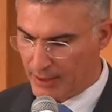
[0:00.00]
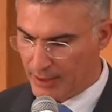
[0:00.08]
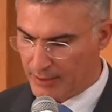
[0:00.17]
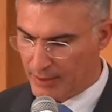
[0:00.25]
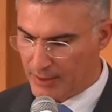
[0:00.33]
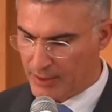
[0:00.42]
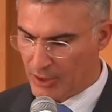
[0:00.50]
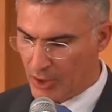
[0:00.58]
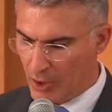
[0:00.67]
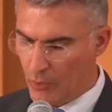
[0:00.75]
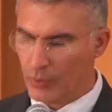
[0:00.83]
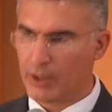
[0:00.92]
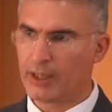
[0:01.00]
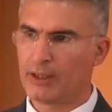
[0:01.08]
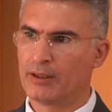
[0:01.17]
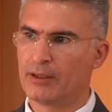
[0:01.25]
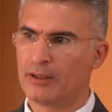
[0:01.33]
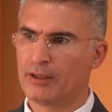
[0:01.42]
it is the
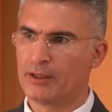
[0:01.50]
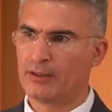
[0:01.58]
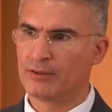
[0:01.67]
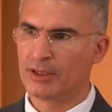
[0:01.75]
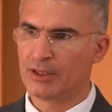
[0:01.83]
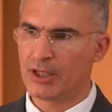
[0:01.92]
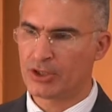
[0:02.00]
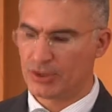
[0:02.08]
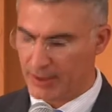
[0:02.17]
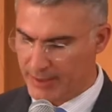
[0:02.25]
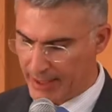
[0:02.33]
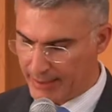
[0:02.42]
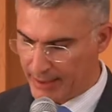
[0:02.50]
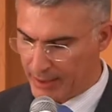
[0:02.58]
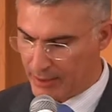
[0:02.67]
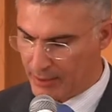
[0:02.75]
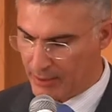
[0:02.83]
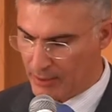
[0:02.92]
only international
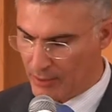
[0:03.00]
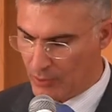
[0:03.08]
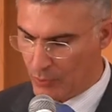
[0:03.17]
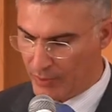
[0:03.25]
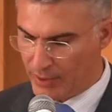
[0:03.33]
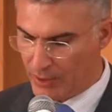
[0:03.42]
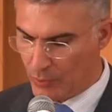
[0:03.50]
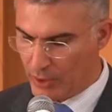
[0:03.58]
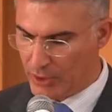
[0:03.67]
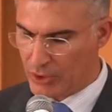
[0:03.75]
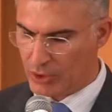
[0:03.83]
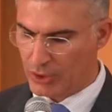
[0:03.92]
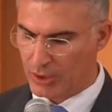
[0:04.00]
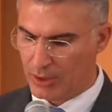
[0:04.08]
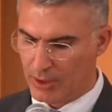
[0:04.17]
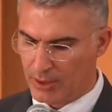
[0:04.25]
setting within which